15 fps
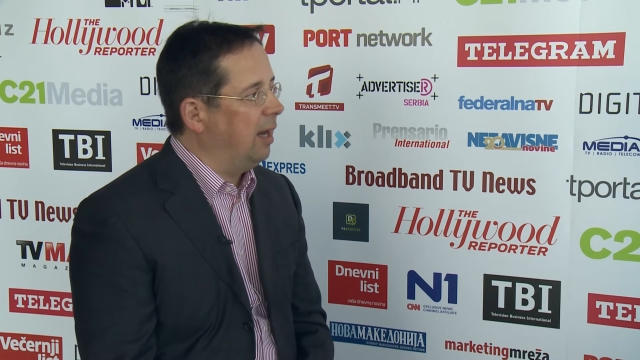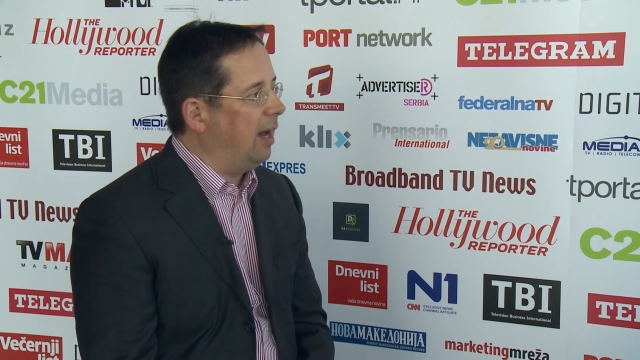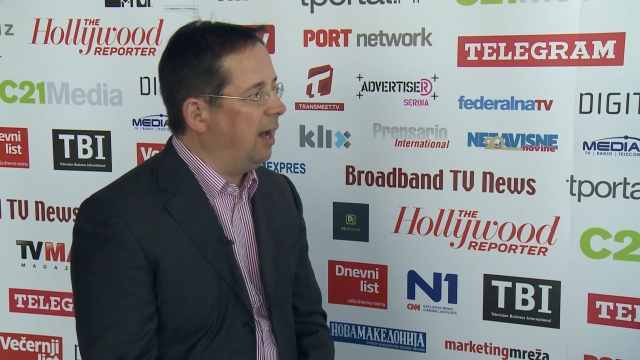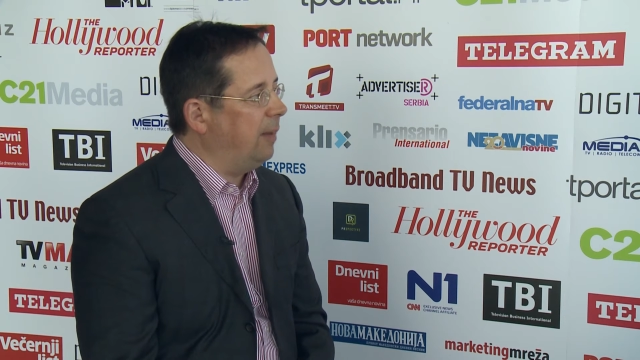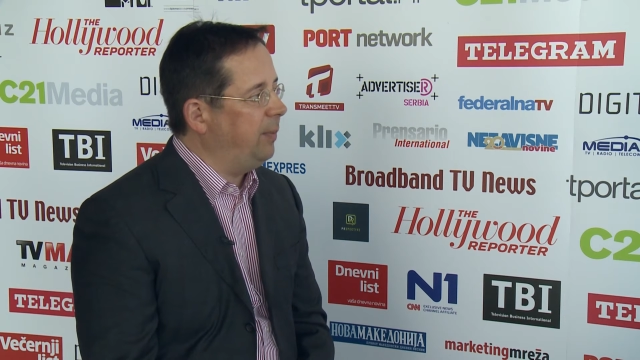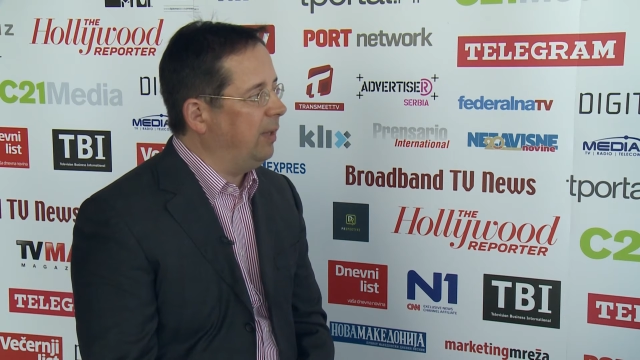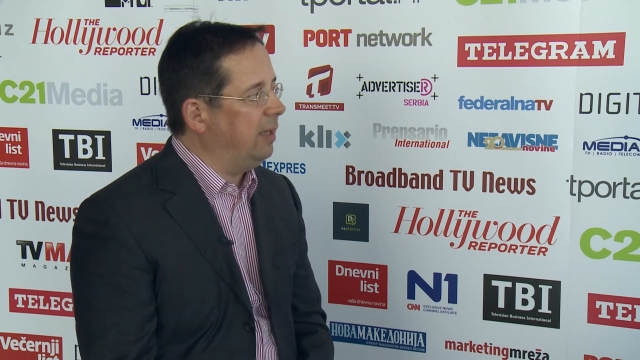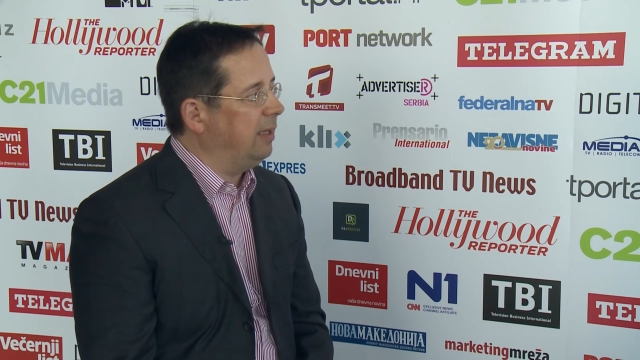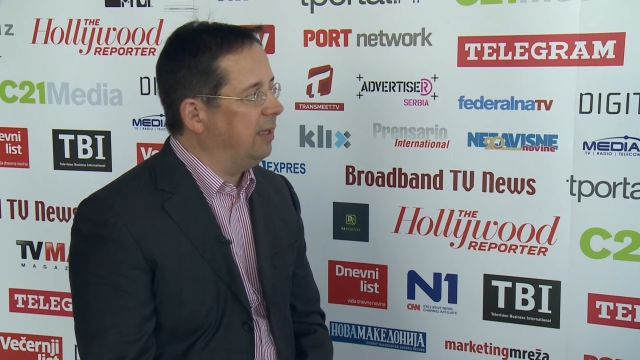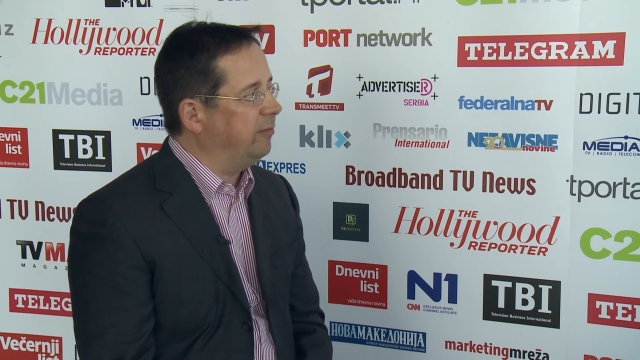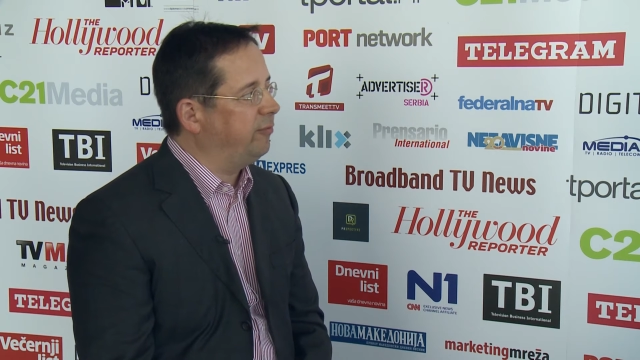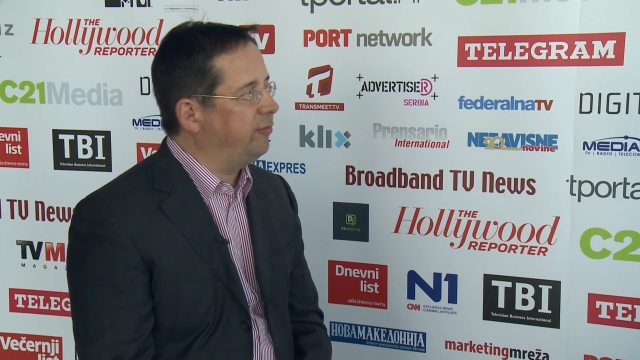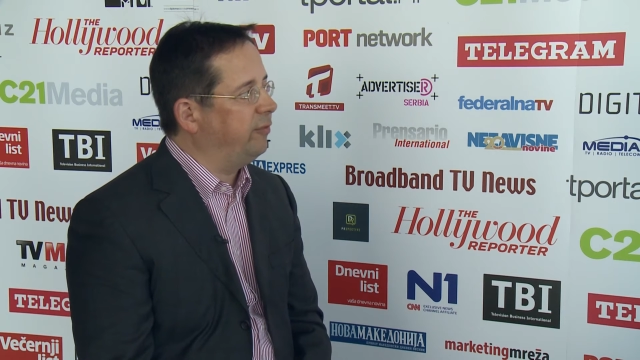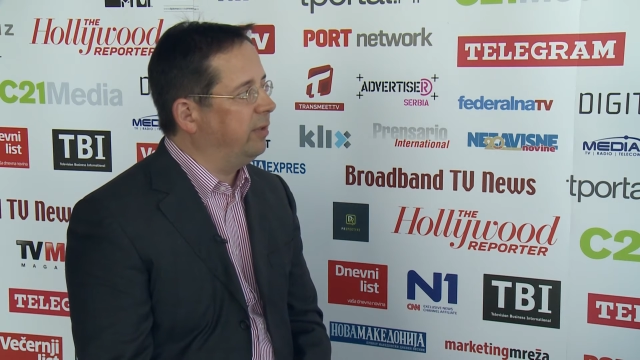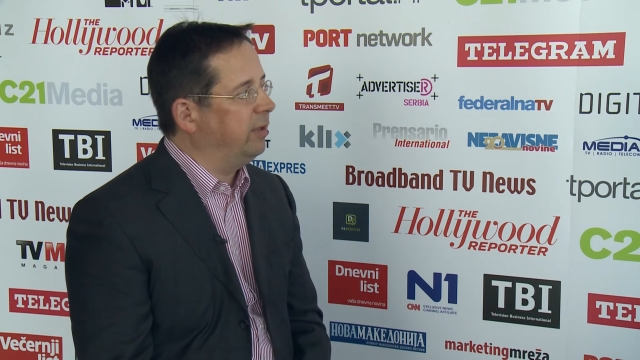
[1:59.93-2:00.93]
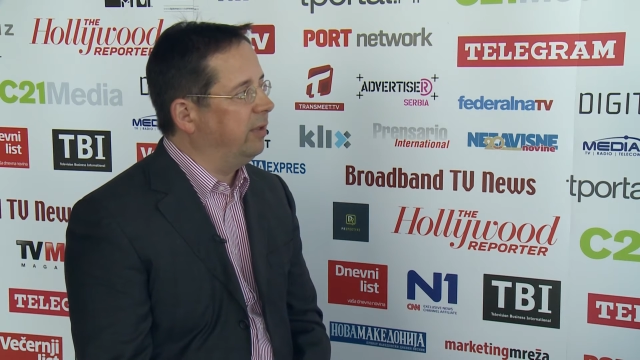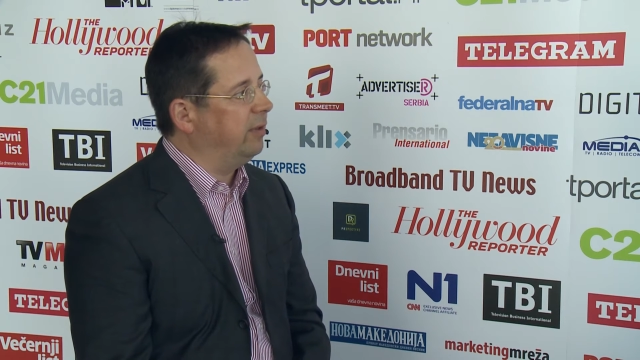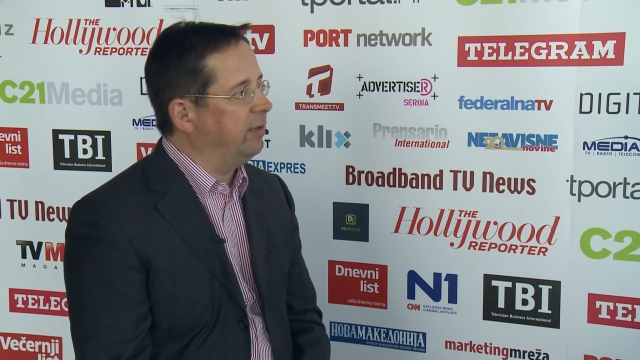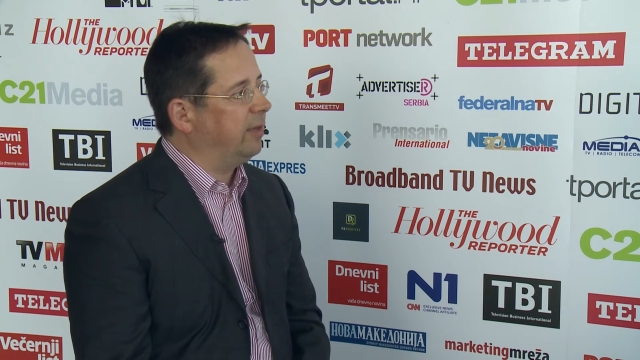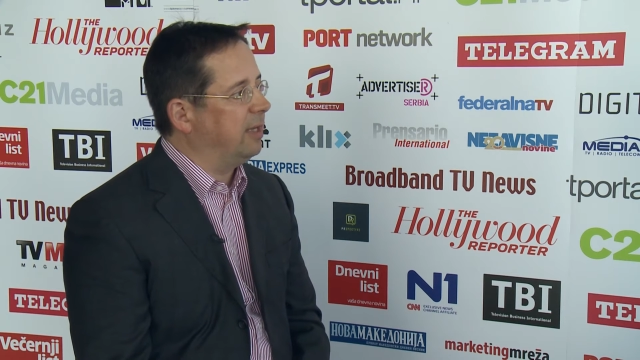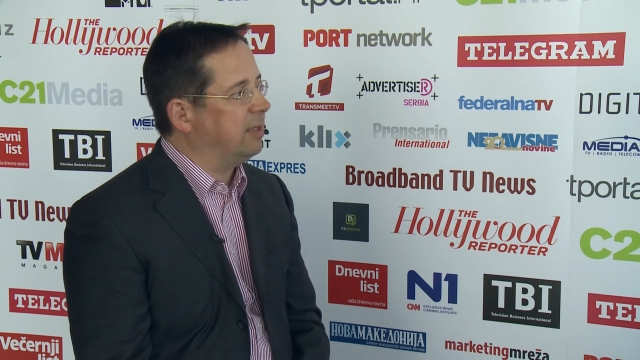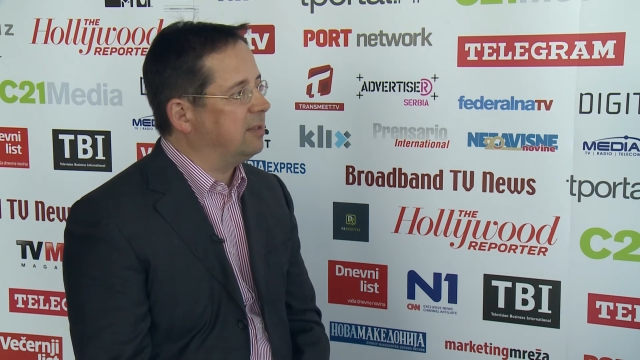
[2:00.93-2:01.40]
I believe
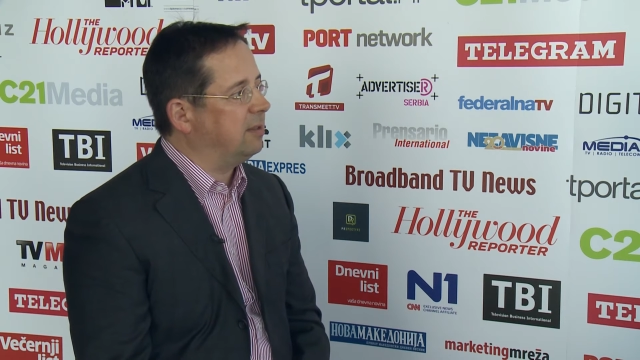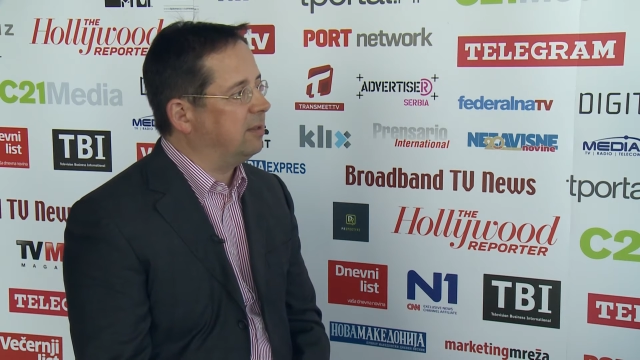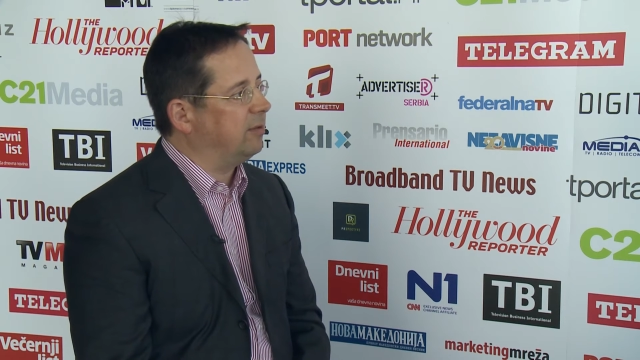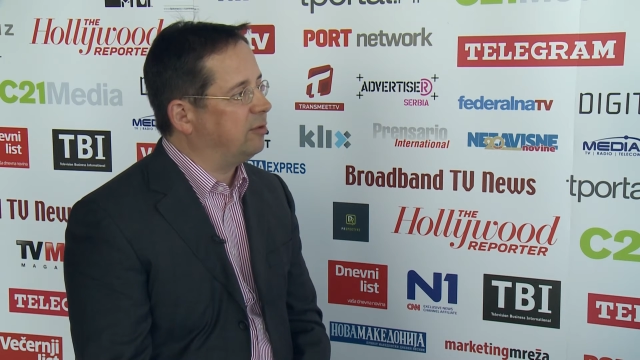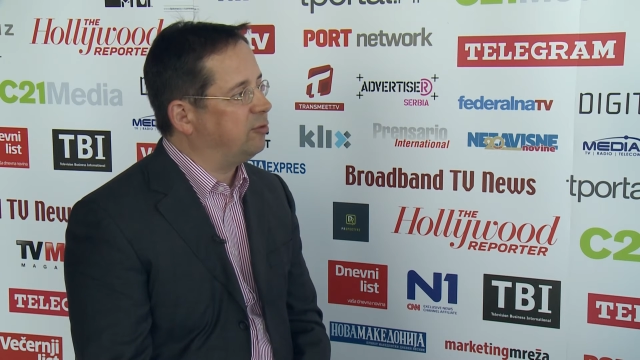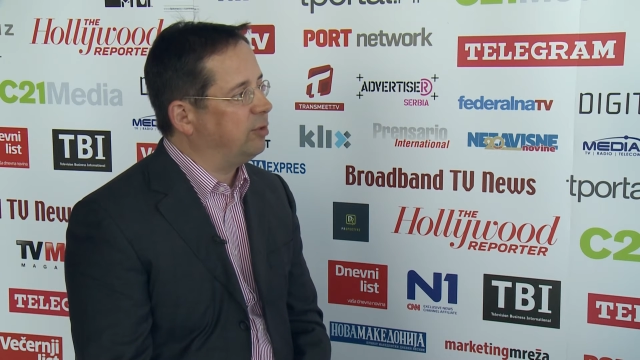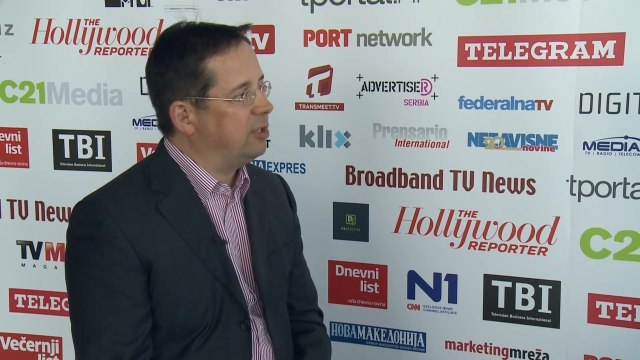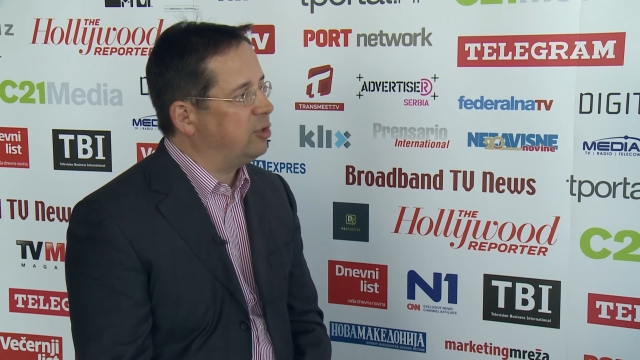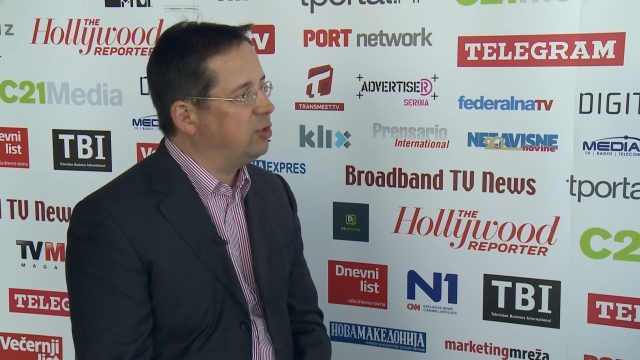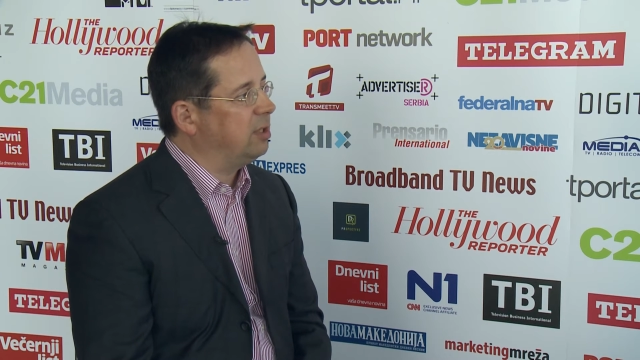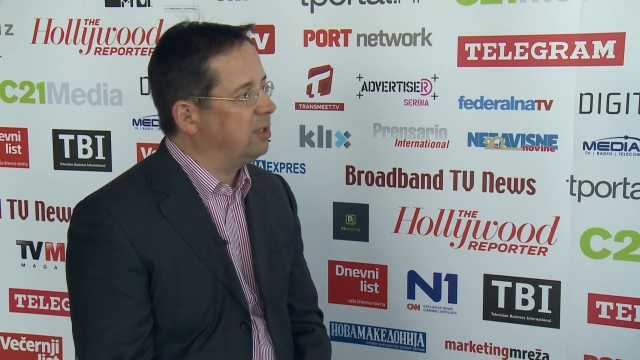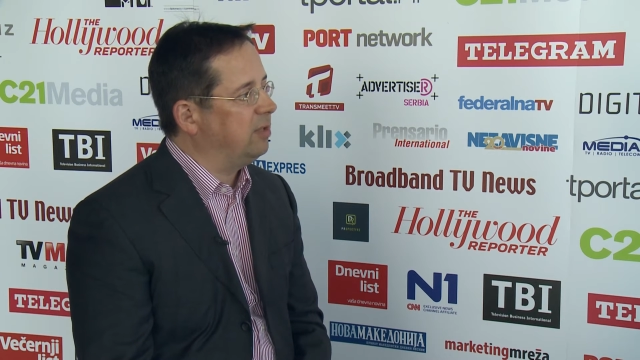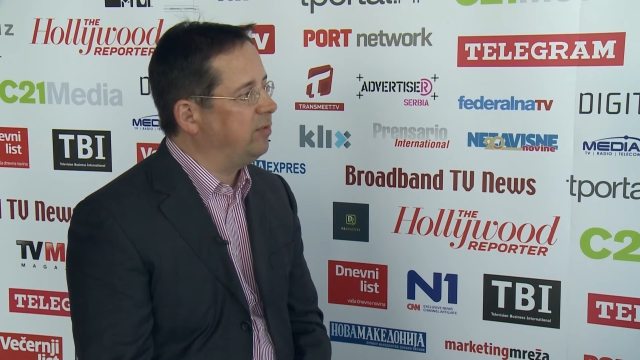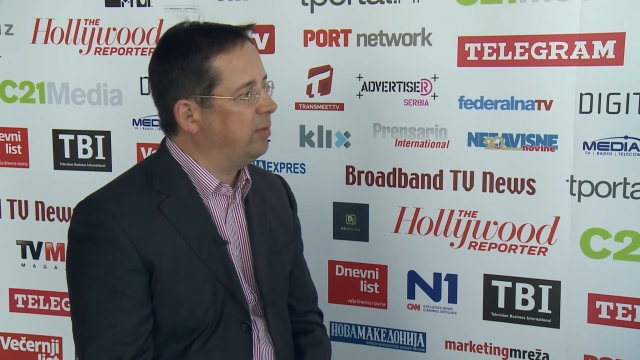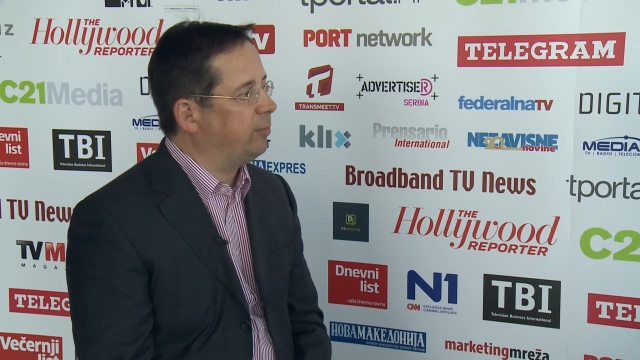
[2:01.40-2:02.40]
that the traditional TV